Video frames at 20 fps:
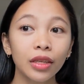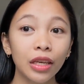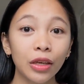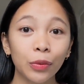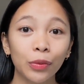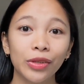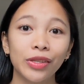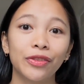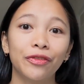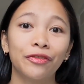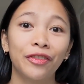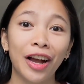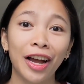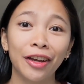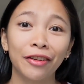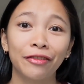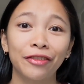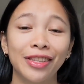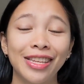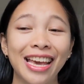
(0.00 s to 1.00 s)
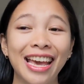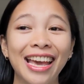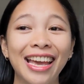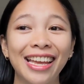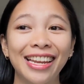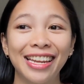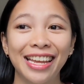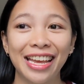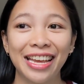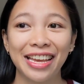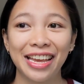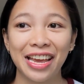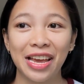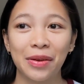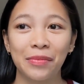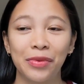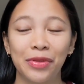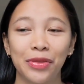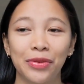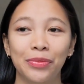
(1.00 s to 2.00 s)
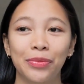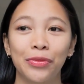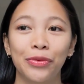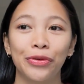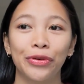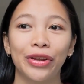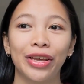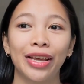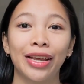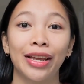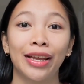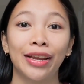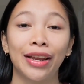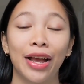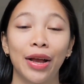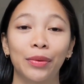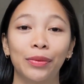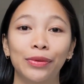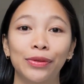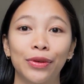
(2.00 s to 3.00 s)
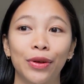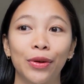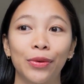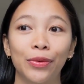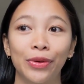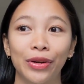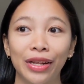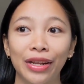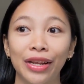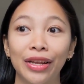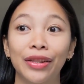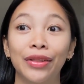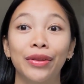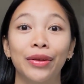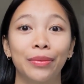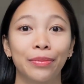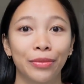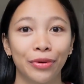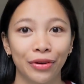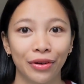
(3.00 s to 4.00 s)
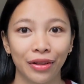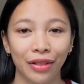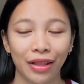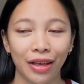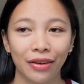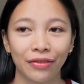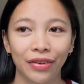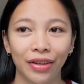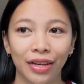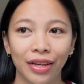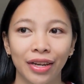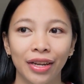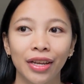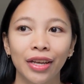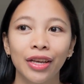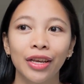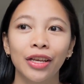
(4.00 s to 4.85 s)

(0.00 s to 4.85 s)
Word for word: It was 5:10 a.m. in the morning and I was already number 11.